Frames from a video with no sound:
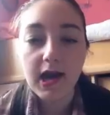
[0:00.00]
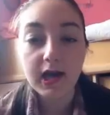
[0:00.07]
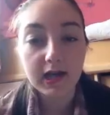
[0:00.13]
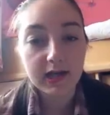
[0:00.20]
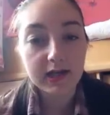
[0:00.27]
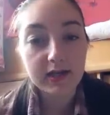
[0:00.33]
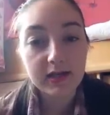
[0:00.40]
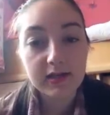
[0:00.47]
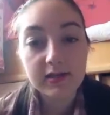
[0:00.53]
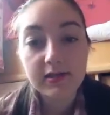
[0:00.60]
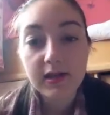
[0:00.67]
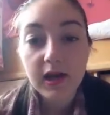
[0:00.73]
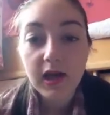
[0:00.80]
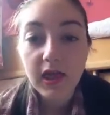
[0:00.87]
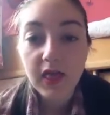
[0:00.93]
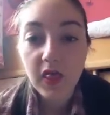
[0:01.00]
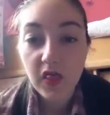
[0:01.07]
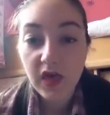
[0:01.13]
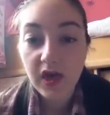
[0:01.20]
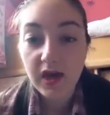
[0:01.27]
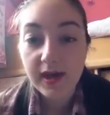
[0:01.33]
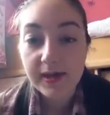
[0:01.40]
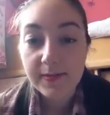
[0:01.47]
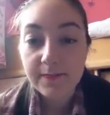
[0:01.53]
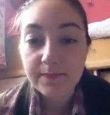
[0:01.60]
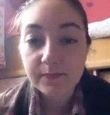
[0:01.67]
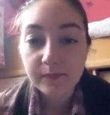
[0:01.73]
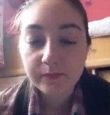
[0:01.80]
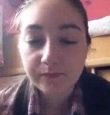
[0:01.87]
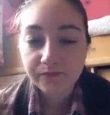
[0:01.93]
And then
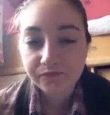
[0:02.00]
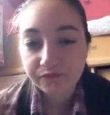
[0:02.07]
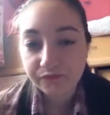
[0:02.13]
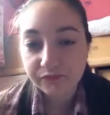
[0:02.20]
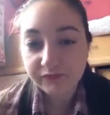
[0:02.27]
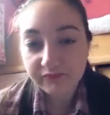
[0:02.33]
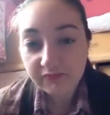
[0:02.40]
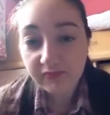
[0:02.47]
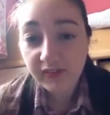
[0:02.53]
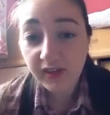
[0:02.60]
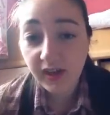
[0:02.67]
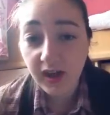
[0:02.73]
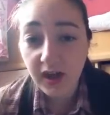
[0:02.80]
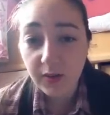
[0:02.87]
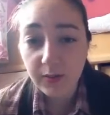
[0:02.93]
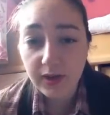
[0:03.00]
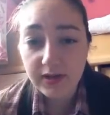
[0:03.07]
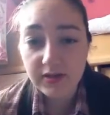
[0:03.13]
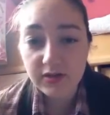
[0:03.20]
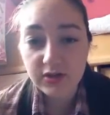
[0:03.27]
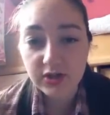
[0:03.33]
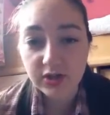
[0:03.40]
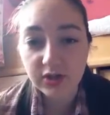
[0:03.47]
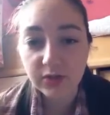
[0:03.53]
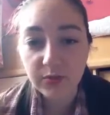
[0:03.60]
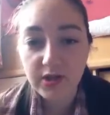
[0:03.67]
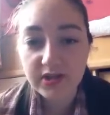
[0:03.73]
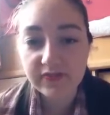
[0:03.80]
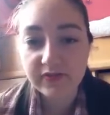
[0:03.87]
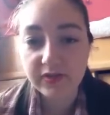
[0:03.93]
I went to
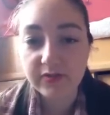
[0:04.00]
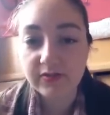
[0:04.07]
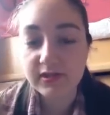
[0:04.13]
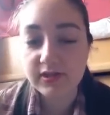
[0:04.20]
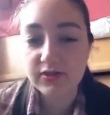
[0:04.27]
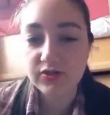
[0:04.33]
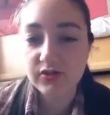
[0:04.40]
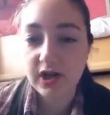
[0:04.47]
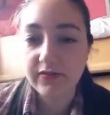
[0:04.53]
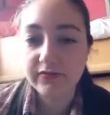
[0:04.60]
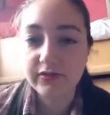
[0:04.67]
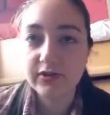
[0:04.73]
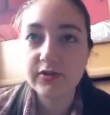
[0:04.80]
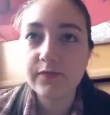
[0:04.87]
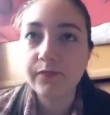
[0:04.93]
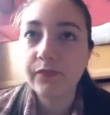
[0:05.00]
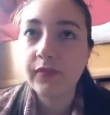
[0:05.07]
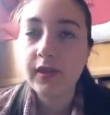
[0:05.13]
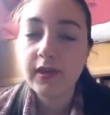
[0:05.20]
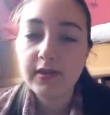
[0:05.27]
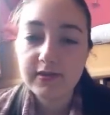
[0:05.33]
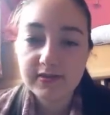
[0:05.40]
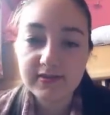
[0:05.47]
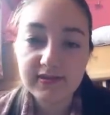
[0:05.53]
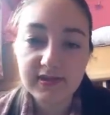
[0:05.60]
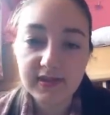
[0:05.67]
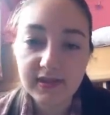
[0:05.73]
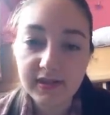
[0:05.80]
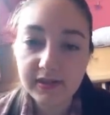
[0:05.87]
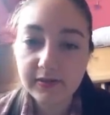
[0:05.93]
Westfields in Stratford. It's
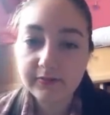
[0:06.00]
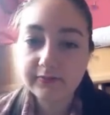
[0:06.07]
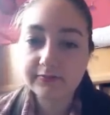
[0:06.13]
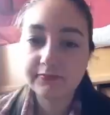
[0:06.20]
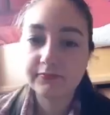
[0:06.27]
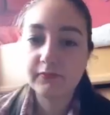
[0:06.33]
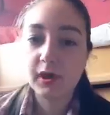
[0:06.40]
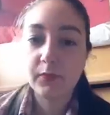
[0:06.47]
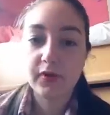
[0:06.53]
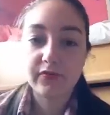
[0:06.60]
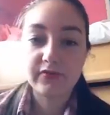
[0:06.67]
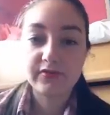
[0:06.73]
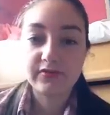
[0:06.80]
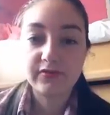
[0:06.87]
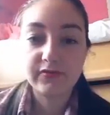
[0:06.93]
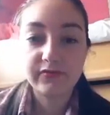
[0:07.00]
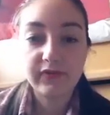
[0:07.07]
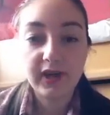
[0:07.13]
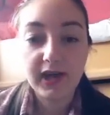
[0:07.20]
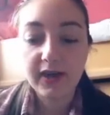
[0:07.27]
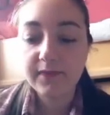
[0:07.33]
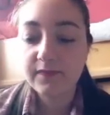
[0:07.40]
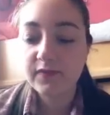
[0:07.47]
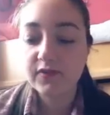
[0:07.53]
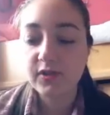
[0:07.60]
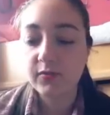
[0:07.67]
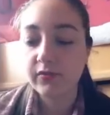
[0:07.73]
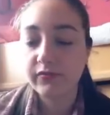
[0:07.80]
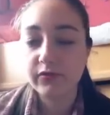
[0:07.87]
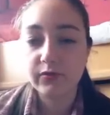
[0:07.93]
near my brother's new flat,
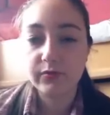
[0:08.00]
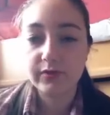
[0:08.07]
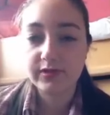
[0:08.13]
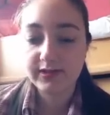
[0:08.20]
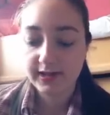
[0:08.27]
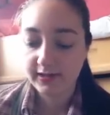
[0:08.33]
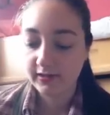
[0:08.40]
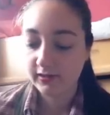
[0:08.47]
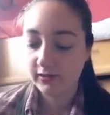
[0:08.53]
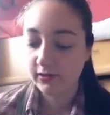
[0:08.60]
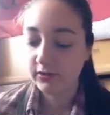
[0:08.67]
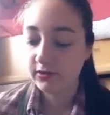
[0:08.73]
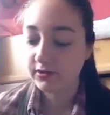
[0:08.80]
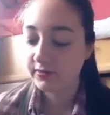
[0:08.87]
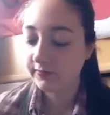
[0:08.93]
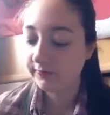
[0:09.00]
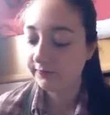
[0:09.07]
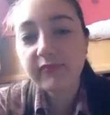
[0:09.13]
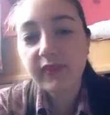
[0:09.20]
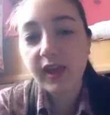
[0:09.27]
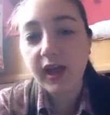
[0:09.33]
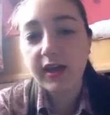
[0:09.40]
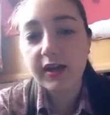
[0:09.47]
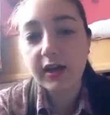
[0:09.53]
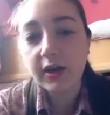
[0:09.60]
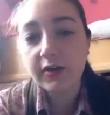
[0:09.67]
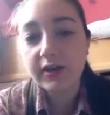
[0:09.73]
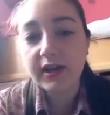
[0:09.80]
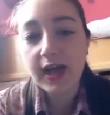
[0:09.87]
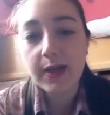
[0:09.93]
so we thought we'd take a look. And I
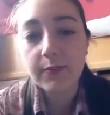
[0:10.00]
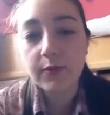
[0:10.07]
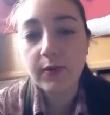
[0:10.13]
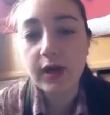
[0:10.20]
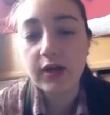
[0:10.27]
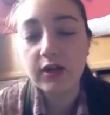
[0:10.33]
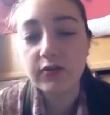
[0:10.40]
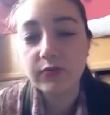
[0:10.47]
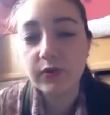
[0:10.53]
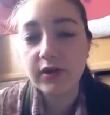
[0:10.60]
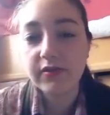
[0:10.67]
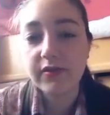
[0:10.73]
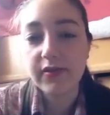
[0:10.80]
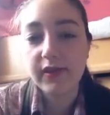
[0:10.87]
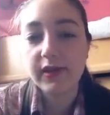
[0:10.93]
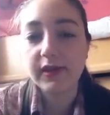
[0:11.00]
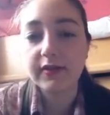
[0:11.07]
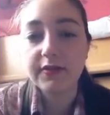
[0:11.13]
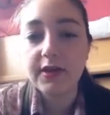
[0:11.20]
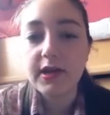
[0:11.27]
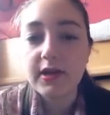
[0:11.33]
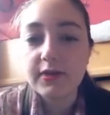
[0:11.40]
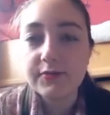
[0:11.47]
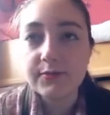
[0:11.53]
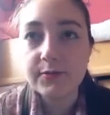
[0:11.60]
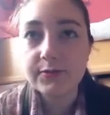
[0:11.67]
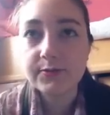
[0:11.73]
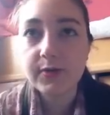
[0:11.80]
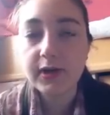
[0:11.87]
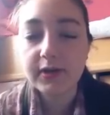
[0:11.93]
only came away with one thing, so it
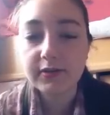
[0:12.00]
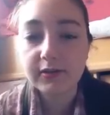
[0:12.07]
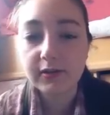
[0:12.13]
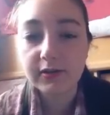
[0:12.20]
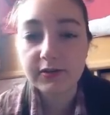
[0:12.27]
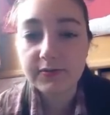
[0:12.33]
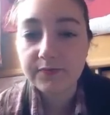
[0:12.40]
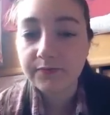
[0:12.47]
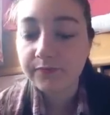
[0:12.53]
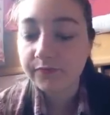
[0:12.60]
was quite good.